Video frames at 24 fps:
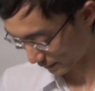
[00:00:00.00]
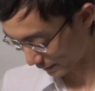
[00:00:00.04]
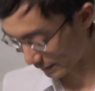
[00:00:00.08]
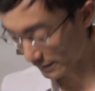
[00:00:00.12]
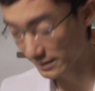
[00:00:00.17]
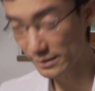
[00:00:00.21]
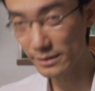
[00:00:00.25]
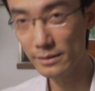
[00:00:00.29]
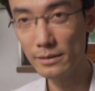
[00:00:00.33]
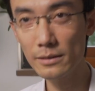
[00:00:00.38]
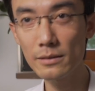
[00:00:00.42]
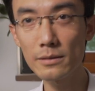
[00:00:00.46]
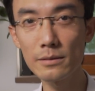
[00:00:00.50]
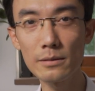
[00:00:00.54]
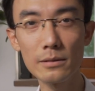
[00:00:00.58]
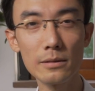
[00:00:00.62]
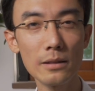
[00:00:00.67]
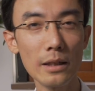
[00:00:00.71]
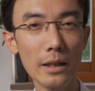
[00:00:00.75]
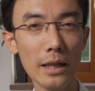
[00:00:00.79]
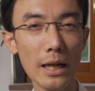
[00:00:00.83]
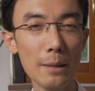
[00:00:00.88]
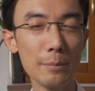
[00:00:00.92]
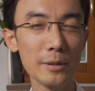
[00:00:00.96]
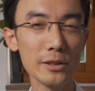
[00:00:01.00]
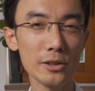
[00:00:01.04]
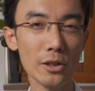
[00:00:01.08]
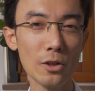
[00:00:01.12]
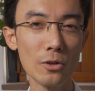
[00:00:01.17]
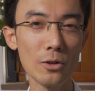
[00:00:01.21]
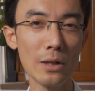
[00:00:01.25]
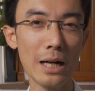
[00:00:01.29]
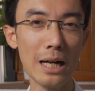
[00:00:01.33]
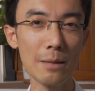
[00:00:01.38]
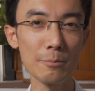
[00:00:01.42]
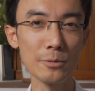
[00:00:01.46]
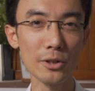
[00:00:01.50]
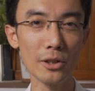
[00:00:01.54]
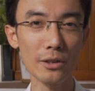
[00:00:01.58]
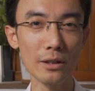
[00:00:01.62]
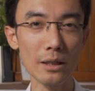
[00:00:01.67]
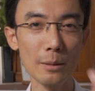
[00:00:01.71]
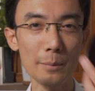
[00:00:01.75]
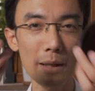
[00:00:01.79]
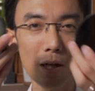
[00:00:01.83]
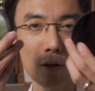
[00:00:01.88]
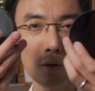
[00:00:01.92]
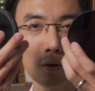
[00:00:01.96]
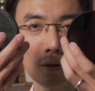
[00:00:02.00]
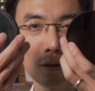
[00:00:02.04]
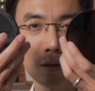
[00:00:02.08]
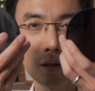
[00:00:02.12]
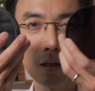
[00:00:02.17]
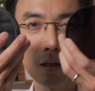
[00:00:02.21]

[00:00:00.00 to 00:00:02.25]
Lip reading: This episode I'm talking about